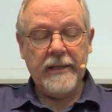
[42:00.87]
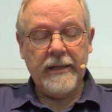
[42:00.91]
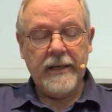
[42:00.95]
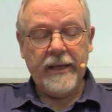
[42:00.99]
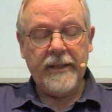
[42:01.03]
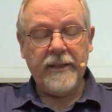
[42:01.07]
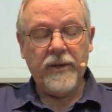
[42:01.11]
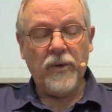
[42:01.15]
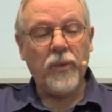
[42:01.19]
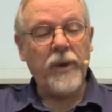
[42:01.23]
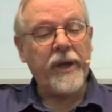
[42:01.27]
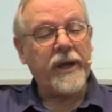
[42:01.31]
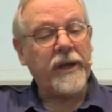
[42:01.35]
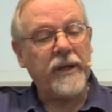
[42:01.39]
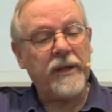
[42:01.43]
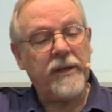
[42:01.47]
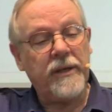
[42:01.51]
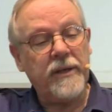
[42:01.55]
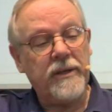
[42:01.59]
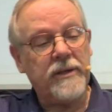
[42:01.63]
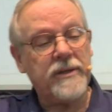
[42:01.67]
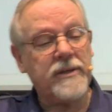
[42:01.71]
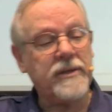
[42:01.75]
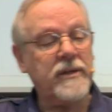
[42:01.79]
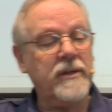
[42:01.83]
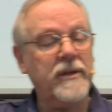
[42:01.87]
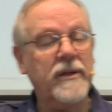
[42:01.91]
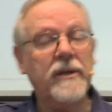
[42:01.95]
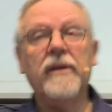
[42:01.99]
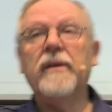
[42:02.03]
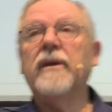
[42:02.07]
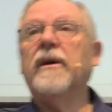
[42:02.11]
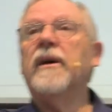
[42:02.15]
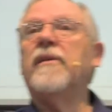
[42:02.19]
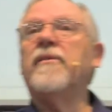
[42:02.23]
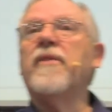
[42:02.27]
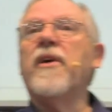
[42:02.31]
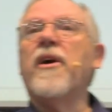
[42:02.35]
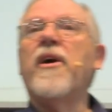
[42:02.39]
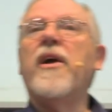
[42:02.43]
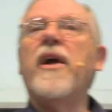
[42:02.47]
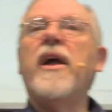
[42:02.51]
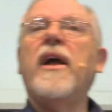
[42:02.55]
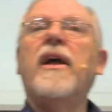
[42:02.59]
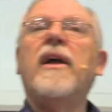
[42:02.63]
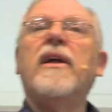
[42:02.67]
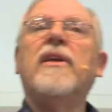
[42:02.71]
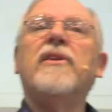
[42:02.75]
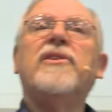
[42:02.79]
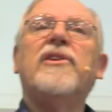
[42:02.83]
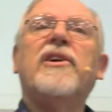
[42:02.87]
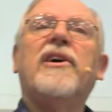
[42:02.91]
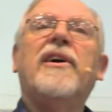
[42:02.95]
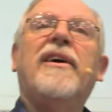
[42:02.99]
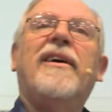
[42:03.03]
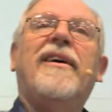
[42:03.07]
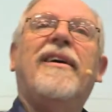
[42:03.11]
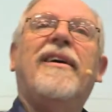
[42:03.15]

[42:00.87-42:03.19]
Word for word: and the wickedness of our age.